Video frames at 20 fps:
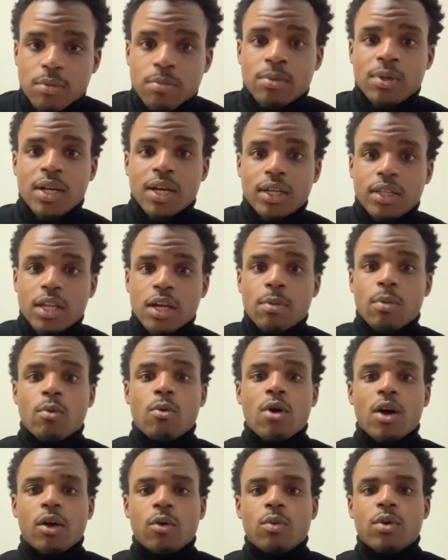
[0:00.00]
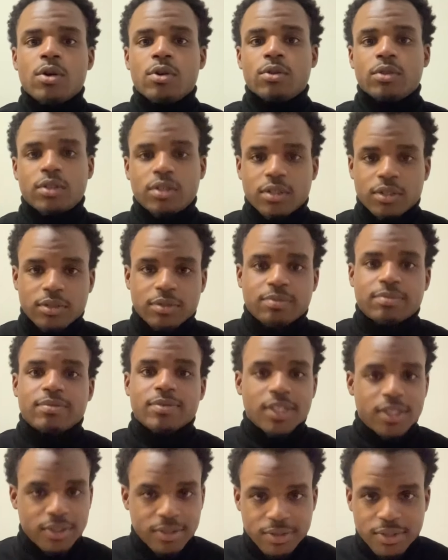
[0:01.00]
Black Labor, White Wealth.
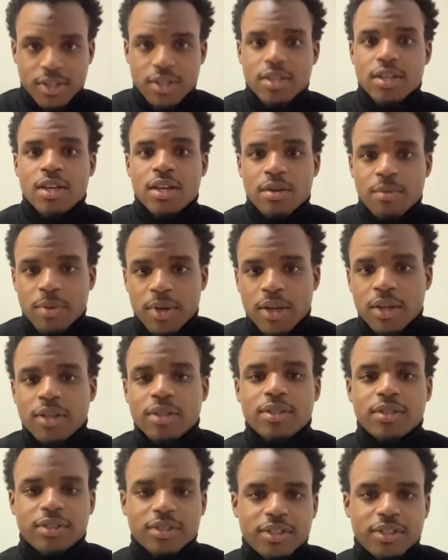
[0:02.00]
Yeah, man.